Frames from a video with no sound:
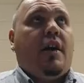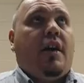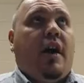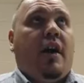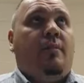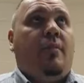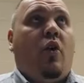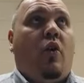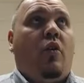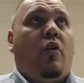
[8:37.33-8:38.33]

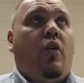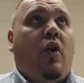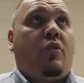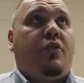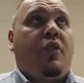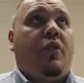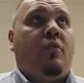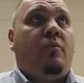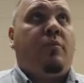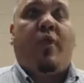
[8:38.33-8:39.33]
Although
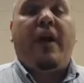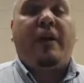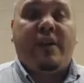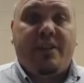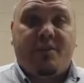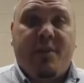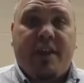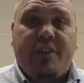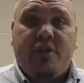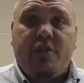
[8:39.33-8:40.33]
broadly
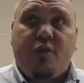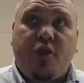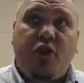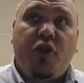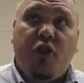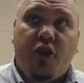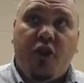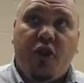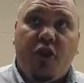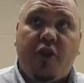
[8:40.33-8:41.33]
speaking, you
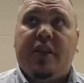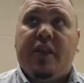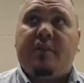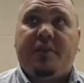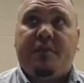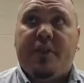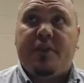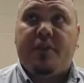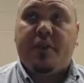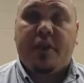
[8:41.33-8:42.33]
could claim that the
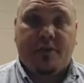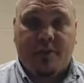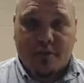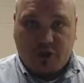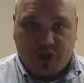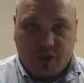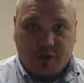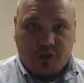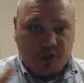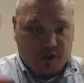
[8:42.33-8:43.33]
vineyard is the
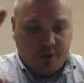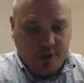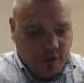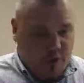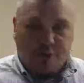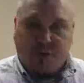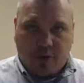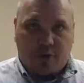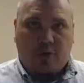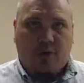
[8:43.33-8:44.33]
church
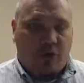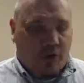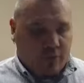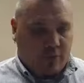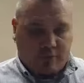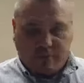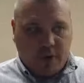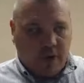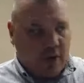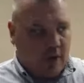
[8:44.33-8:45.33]
universal from,
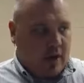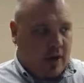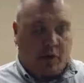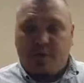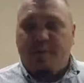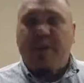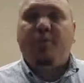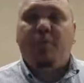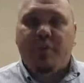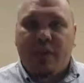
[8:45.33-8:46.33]
or the
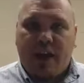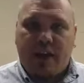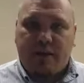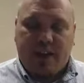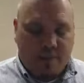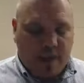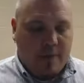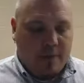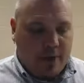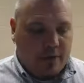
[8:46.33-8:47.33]
people of God. That might
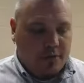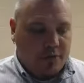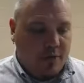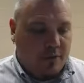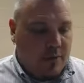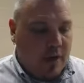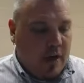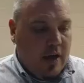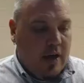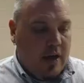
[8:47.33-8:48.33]
be a better term.
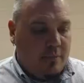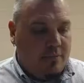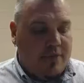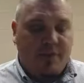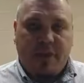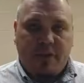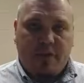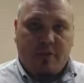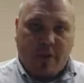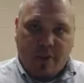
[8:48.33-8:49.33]
The
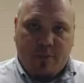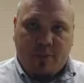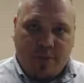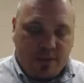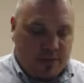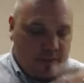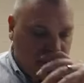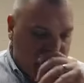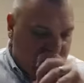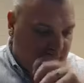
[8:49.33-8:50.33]
vineyard represents
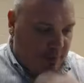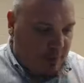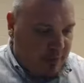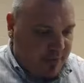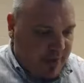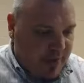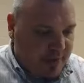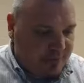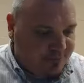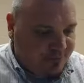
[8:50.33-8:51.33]
the people of God.